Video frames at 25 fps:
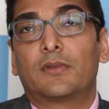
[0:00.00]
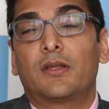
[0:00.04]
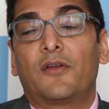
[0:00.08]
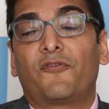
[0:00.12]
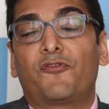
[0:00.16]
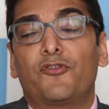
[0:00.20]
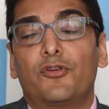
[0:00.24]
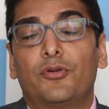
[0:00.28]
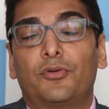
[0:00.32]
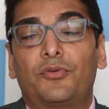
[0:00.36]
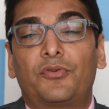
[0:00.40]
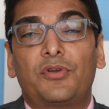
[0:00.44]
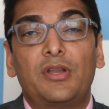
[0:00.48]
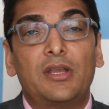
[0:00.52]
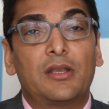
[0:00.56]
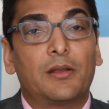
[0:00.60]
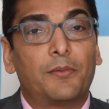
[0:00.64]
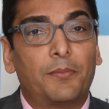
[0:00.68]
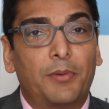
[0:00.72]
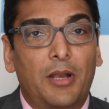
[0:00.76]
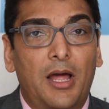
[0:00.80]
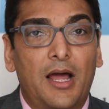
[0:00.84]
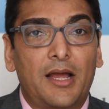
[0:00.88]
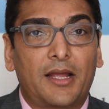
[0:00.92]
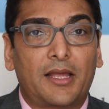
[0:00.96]
if you treat
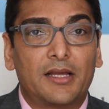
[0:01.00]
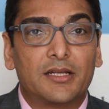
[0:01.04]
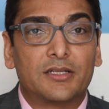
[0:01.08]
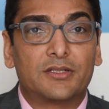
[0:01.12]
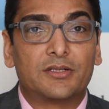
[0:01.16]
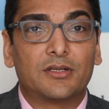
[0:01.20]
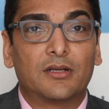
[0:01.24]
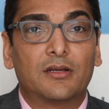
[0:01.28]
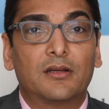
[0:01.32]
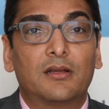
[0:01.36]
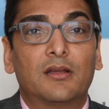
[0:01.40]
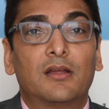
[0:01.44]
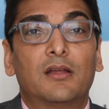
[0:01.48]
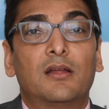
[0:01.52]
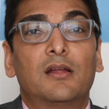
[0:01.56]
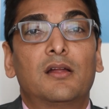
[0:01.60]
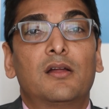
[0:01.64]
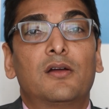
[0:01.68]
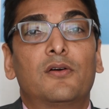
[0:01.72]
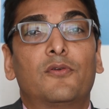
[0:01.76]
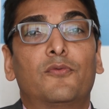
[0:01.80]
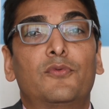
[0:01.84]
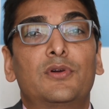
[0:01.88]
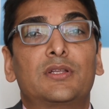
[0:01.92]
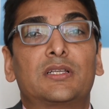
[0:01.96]
a blockage
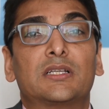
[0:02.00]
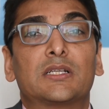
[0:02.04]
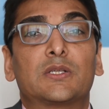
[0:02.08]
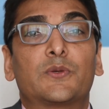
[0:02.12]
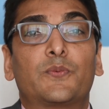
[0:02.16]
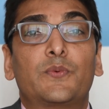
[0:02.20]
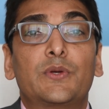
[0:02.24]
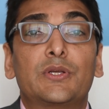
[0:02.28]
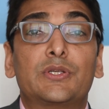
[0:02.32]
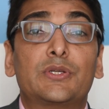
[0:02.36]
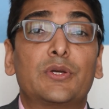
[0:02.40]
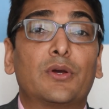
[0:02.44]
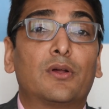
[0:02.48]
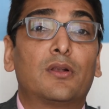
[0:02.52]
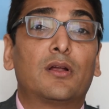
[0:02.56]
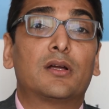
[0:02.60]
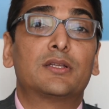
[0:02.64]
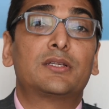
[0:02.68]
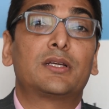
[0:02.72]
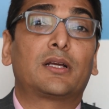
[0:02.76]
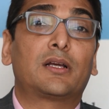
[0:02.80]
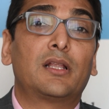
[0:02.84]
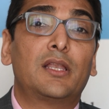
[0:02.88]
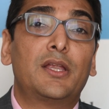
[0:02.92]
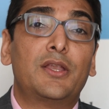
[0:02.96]
which is
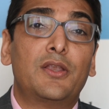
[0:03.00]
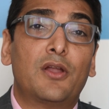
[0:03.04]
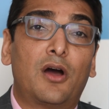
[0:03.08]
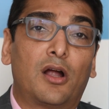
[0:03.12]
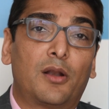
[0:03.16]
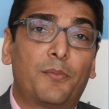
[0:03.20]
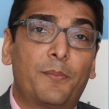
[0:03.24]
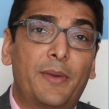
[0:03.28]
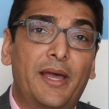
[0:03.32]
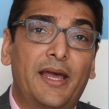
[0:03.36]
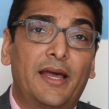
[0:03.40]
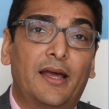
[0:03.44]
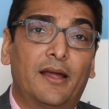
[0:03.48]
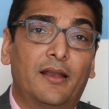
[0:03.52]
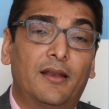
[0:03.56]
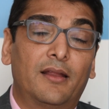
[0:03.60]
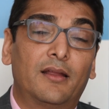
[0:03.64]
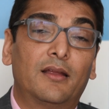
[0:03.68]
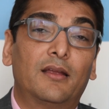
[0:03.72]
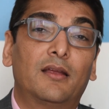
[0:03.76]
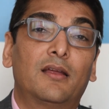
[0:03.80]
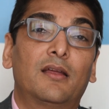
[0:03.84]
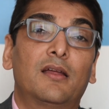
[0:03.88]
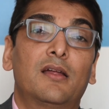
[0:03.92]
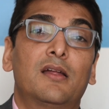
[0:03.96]
physiologically not
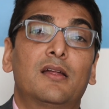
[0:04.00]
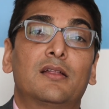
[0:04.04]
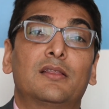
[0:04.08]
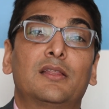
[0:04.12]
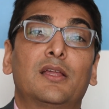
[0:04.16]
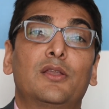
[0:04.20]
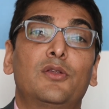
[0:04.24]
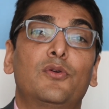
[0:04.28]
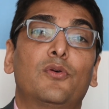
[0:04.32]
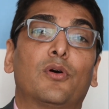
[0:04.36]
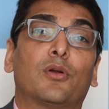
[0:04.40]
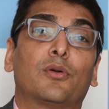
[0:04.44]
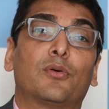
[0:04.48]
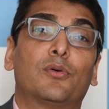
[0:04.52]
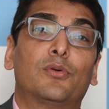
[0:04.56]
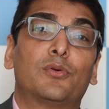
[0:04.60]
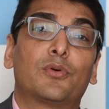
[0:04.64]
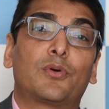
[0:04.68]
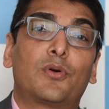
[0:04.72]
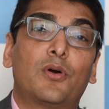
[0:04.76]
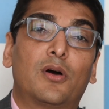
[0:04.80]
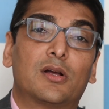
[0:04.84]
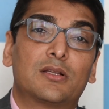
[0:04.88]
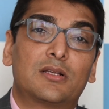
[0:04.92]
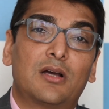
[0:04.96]
bad, then you are going
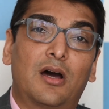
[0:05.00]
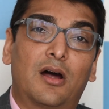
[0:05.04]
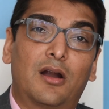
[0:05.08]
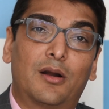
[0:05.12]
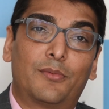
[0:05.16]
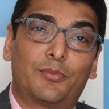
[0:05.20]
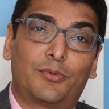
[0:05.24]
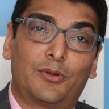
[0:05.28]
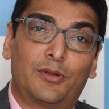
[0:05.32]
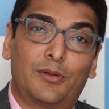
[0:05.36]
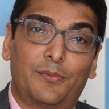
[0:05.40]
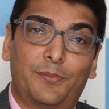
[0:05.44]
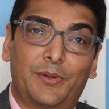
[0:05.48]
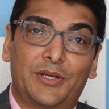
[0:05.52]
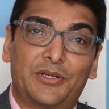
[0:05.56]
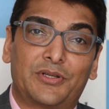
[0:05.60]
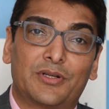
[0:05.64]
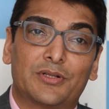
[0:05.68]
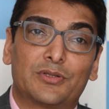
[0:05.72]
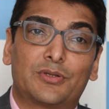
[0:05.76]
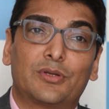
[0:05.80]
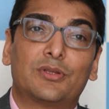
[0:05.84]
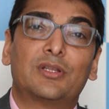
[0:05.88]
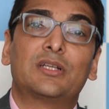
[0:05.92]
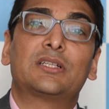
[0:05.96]
to cause harm to the
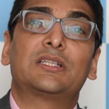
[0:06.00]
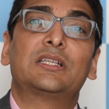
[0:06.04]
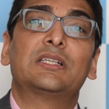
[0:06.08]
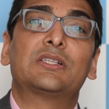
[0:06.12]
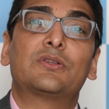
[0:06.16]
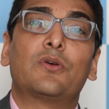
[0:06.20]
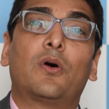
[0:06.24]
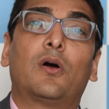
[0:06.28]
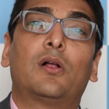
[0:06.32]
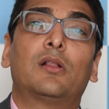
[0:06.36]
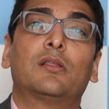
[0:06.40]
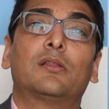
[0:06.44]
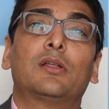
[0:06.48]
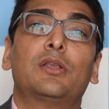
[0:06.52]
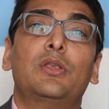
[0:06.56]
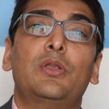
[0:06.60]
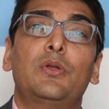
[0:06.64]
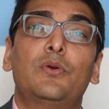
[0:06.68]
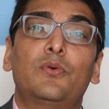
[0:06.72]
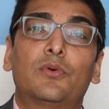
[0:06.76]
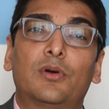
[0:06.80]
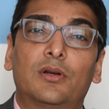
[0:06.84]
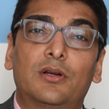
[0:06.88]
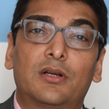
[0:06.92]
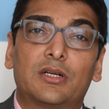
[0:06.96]
patient. So this is all the
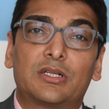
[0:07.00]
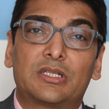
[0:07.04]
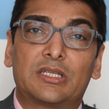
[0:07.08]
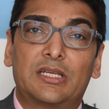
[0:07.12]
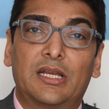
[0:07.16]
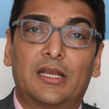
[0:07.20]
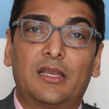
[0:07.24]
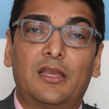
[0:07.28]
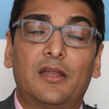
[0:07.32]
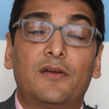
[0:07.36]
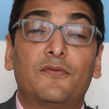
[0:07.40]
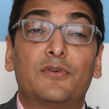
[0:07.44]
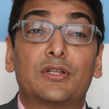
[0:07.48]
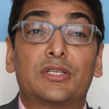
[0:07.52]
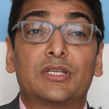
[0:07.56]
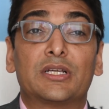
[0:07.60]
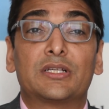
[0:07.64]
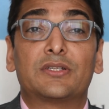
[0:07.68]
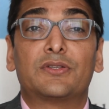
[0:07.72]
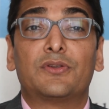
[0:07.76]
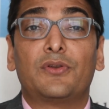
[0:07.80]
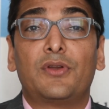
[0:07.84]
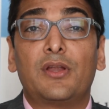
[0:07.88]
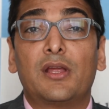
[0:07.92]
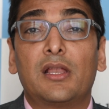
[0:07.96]
new understanding which
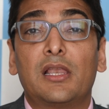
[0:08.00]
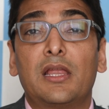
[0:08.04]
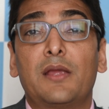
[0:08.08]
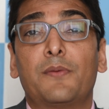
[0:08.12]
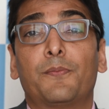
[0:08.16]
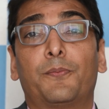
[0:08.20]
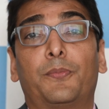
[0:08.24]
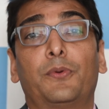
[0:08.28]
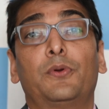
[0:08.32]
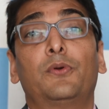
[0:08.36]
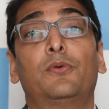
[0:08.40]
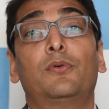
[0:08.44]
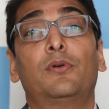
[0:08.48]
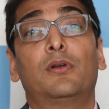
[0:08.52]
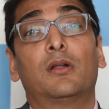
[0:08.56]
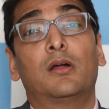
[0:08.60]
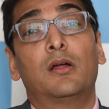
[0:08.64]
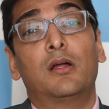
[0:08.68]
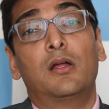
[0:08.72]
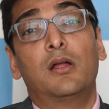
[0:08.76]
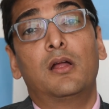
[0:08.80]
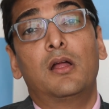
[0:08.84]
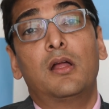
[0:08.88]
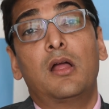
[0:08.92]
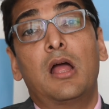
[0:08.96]
has really improved
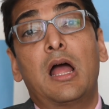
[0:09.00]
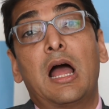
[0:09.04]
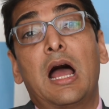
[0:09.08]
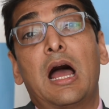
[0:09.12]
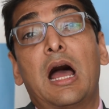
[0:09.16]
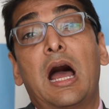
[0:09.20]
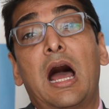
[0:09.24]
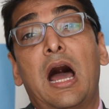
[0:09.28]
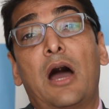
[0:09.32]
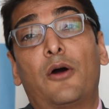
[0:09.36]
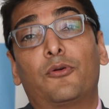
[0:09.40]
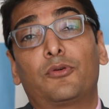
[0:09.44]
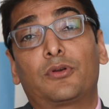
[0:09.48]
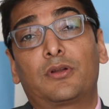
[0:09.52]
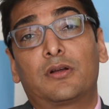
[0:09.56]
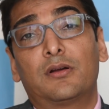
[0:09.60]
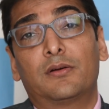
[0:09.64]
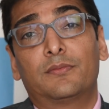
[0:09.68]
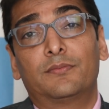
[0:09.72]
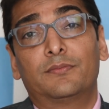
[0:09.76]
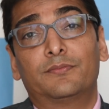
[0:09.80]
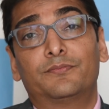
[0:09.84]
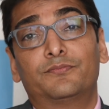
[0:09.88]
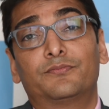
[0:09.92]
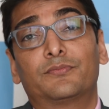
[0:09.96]

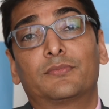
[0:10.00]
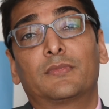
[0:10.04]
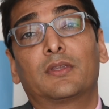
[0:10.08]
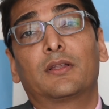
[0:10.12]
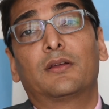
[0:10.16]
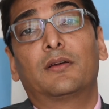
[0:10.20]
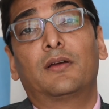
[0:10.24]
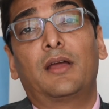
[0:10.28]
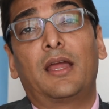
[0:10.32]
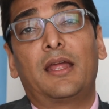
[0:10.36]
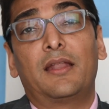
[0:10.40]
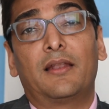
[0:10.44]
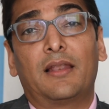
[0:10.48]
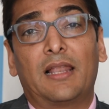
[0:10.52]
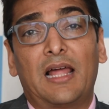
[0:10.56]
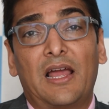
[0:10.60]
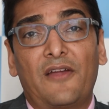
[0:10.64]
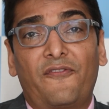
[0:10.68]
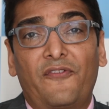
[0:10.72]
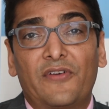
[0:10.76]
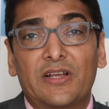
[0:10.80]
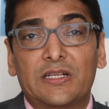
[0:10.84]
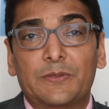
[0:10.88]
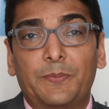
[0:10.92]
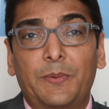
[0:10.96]
outcome and
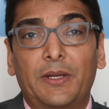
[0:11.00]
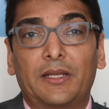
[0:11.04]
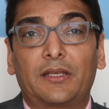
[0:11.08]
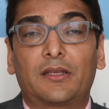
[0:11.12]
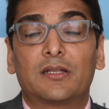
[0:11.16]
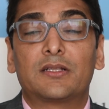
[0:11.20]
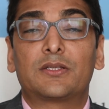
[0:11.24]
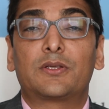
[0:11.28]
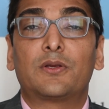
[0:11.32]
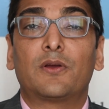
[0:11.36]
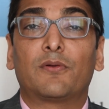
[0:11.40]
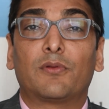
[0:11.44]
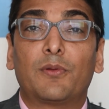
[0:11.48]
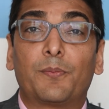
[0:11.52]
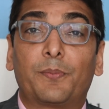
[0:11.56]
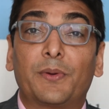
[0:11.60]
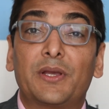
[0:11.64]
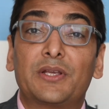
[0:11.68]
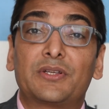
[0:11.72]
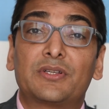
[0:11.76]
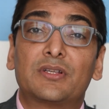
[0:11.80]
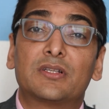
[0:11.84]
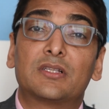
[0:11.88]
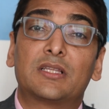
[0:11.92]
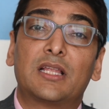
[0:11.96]
life expectancy of the
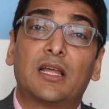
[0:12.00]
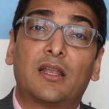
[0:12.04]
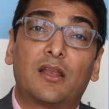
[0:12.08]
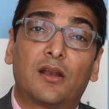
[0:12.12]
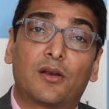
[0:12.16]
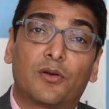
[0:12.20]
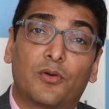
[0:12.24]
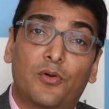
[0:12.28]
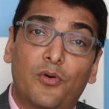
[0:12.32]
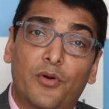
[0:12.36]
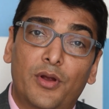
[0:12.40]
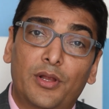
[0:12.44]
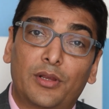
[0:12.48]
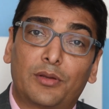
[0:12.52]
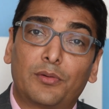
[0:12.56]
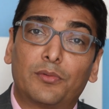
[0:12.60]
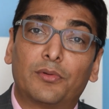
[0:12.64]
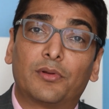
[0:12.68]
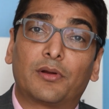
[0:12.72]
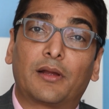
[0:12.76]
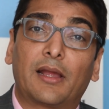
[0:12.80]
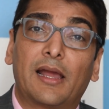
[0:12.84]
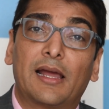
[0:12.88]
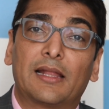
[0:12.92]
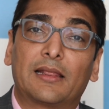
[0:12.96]
patients that are going
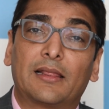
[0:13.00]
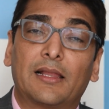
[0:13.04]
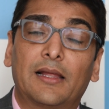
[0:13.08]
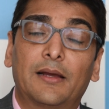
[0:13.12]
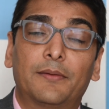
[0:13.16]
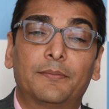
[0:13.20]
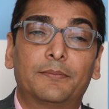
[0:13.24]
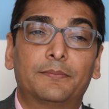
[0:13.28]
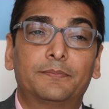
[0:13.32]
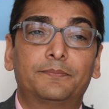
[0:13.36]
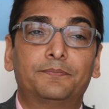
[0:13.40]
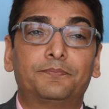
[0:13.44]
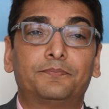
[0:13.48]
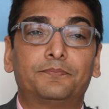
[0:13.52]
through the cath lab.